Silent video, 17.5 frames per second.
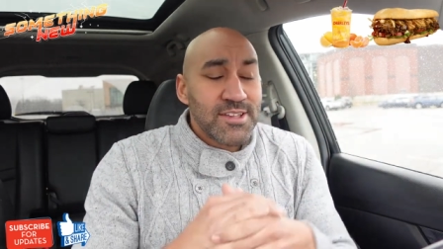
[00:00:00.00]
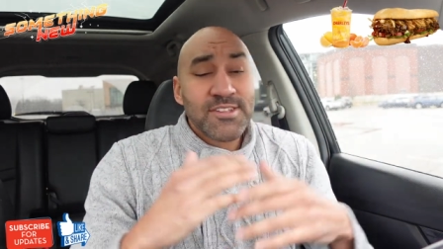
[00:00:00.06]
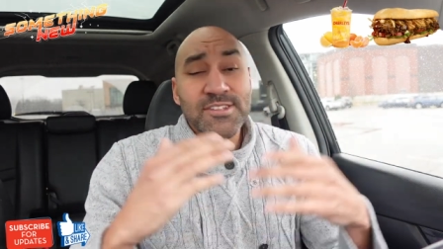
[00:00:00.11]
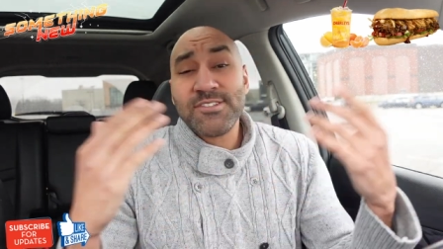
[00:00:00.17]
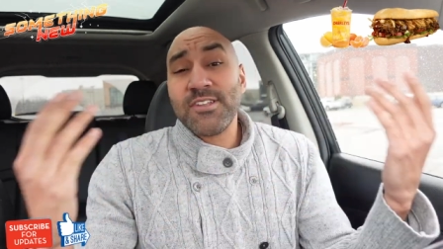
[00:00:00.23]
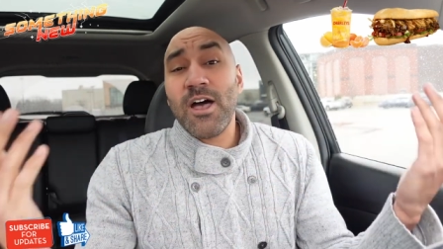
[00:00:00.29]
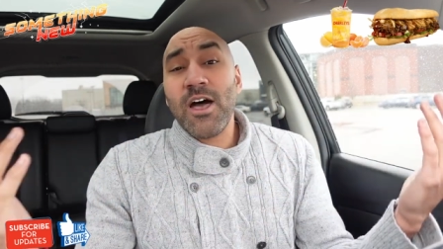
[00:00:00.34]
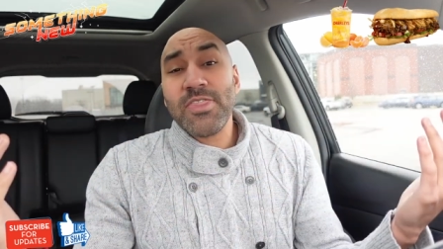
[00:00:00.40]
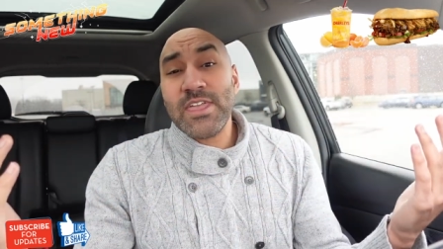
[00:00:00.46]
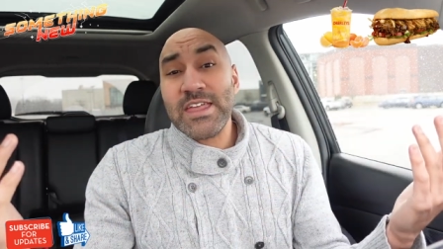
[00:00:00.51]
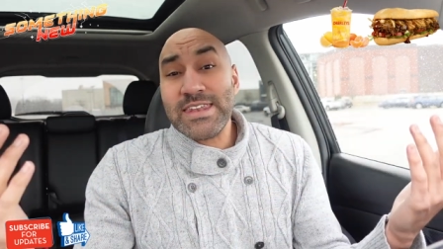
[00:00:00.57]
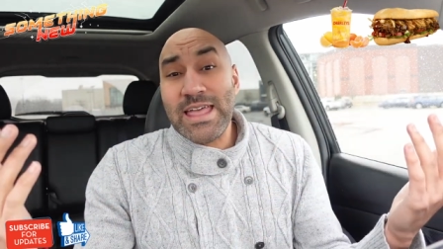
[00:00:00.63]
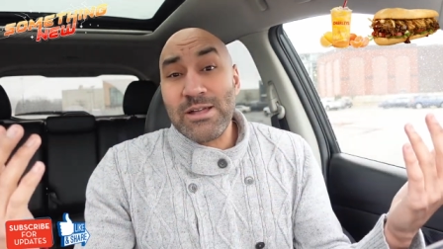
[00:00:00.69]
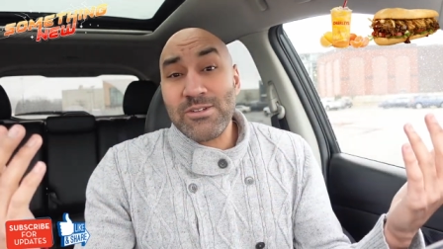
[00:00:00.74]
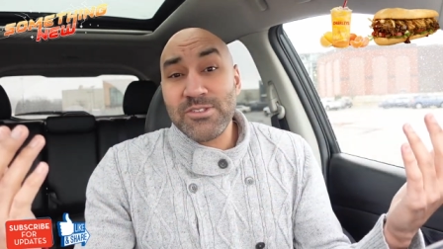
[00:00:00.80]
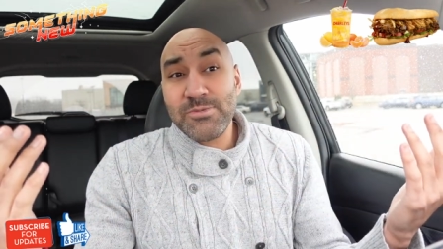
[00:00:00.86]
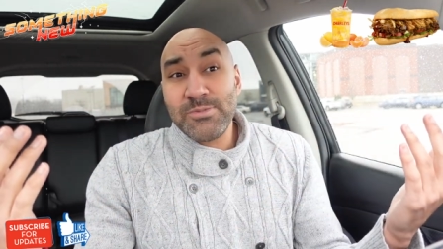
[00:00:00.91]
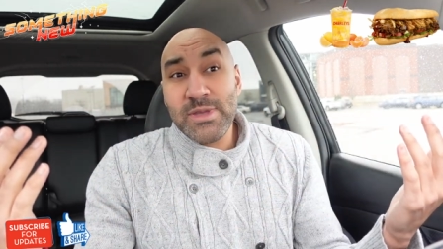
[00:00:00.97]
Saw the
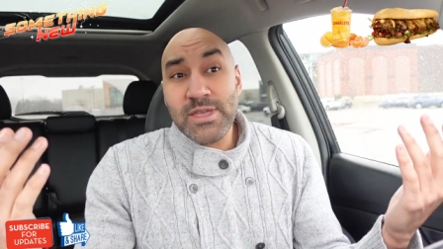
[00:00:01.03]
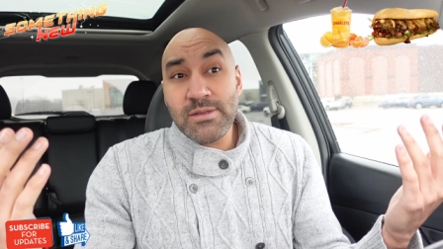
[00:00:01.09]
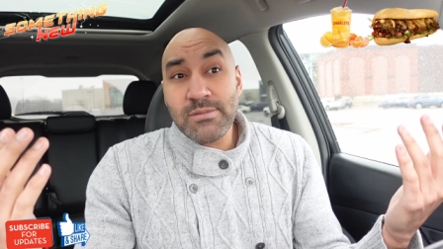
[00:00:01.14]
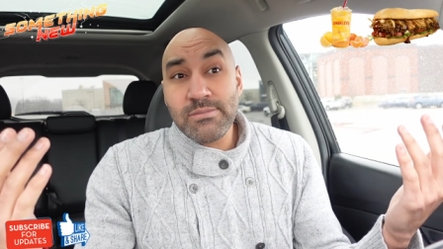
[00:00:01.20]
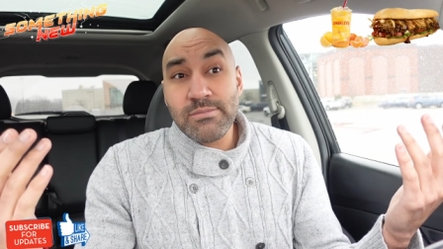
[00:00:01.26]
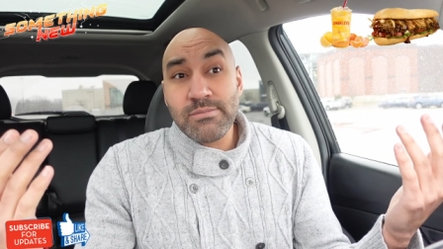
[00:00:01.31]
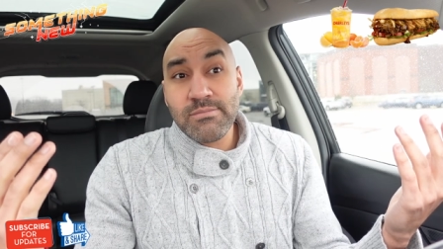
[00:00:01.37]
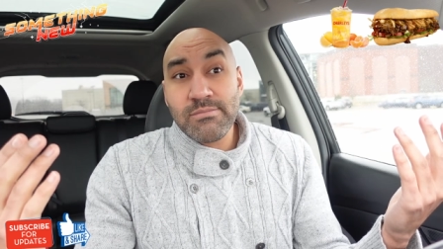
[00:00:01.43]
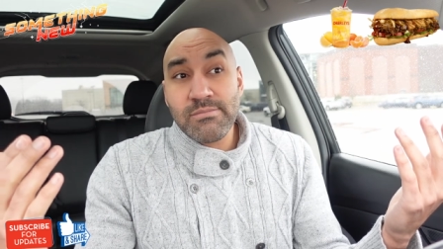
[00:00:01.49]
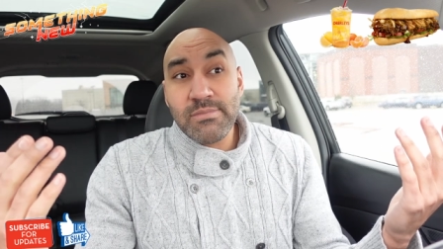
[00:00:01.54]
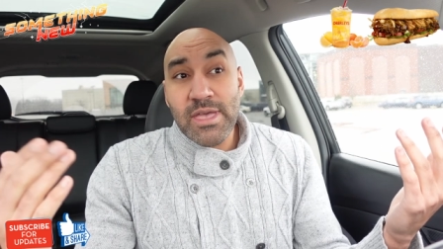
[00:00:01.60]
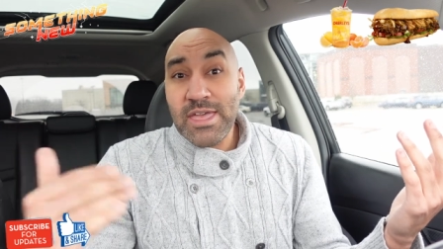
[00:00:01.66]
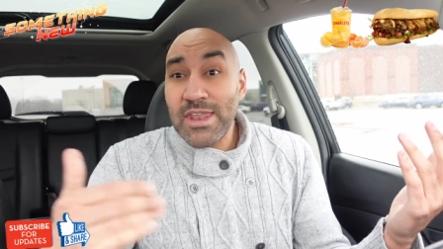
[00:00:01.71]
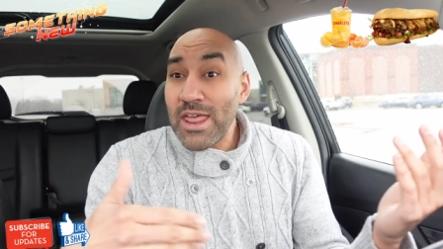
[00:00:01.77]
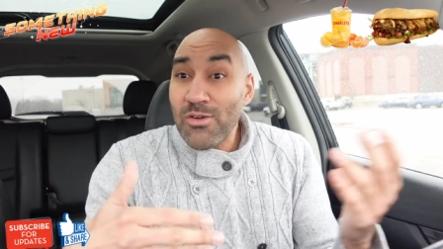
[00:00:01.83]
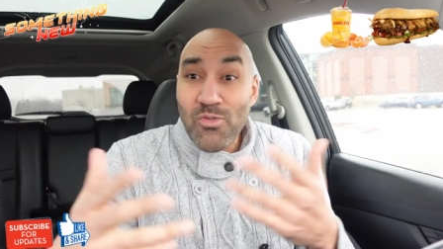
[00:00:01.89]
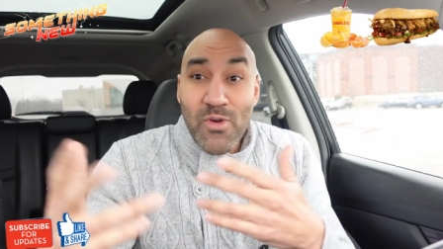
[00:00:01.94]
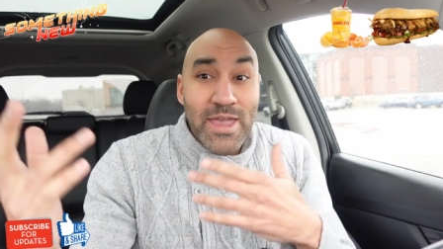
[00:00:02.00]
announcement
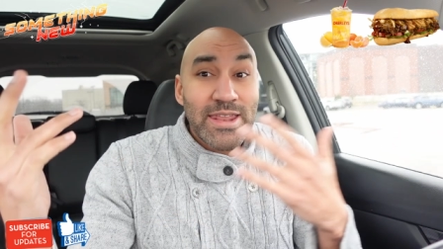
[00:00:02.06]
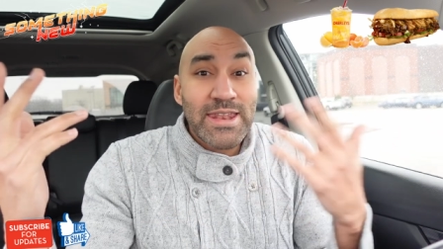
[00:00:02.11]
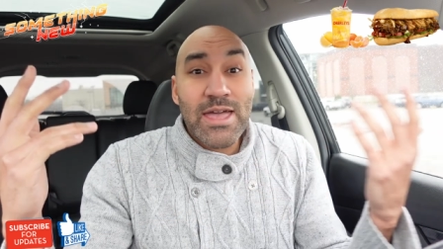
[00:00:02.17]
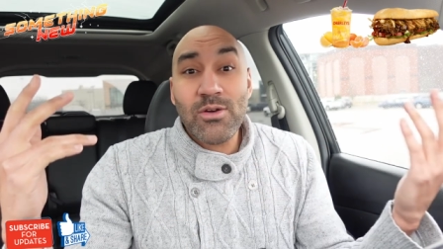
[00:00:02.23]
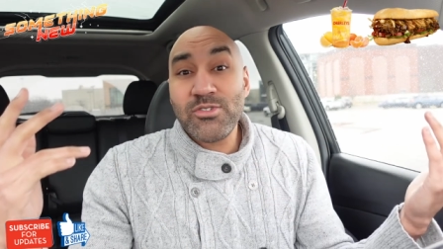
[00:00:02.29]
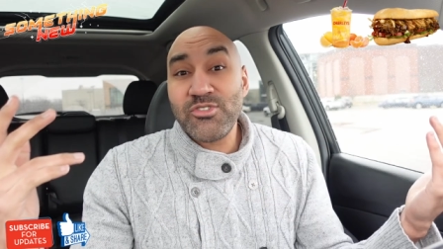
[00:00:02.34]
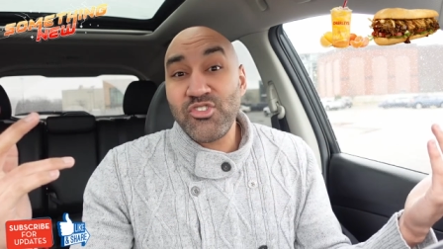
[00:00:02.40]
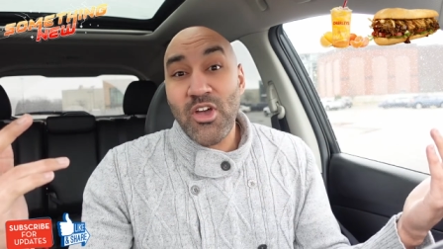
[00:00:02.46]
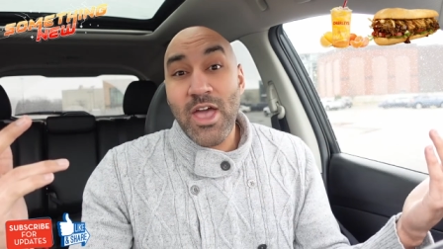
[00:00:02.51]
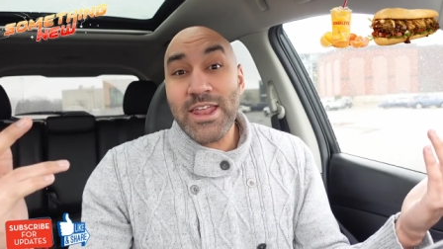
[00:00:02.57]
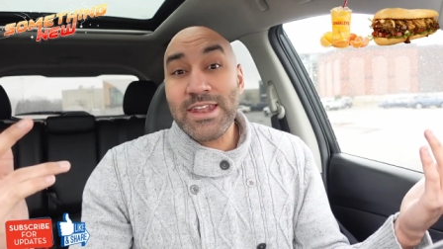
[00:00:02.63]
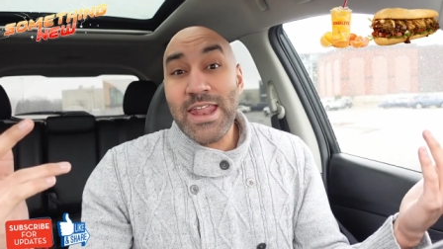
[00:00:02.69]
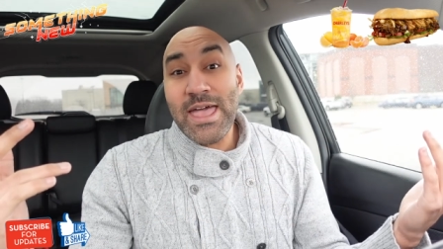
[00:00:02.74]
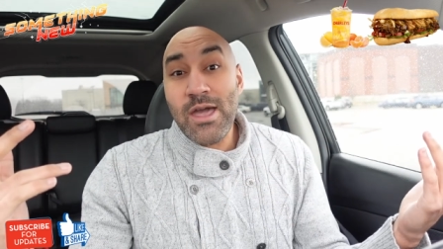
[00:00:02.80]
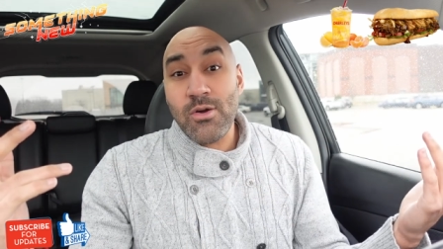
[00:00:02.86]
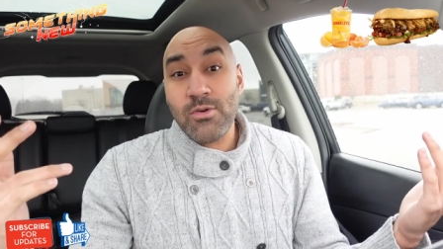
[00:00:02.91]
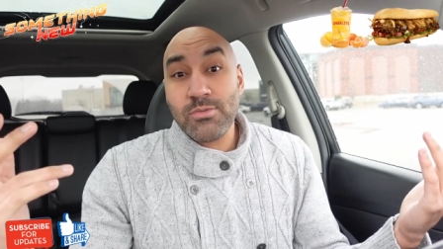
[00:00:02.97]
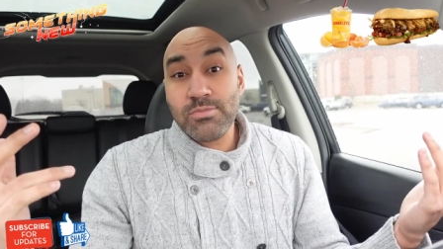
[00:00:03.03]
and I ran out and tried it
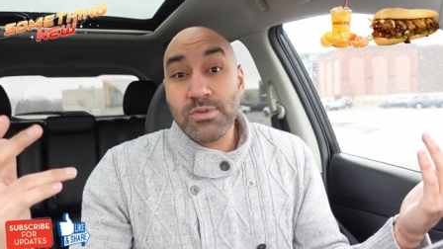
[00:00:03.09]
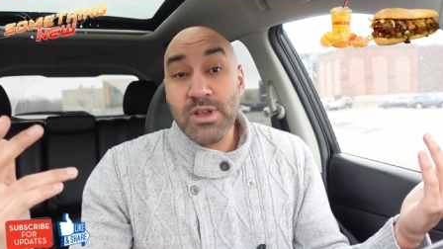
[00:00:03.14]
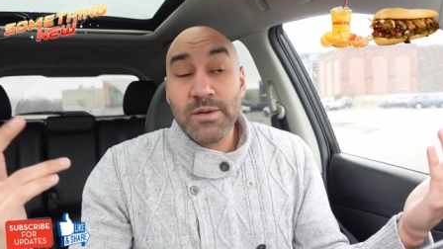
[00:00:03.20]
out.